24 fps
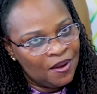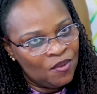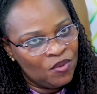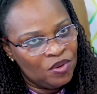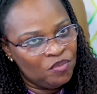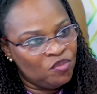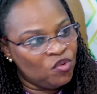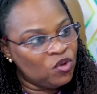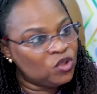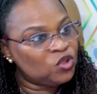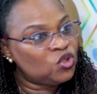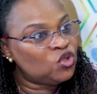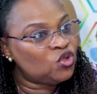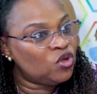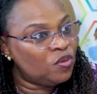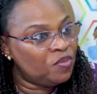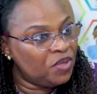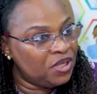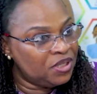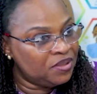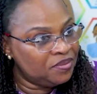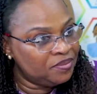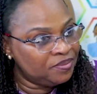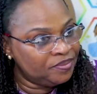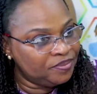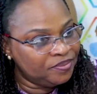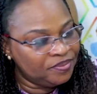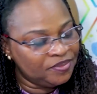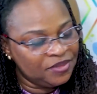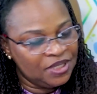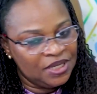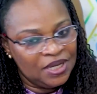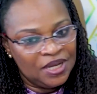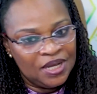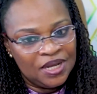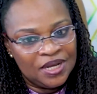We brought some in.
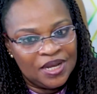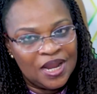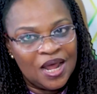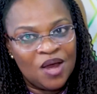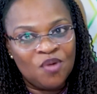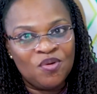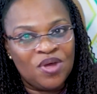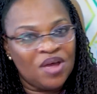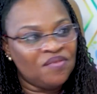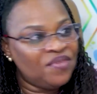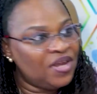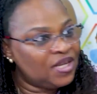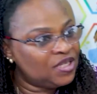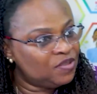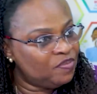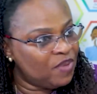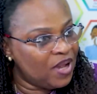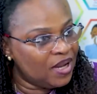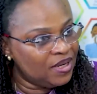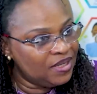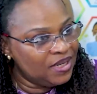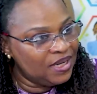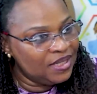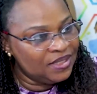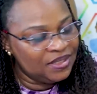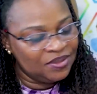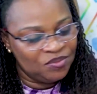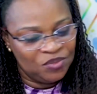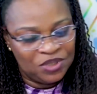Now we have expanded.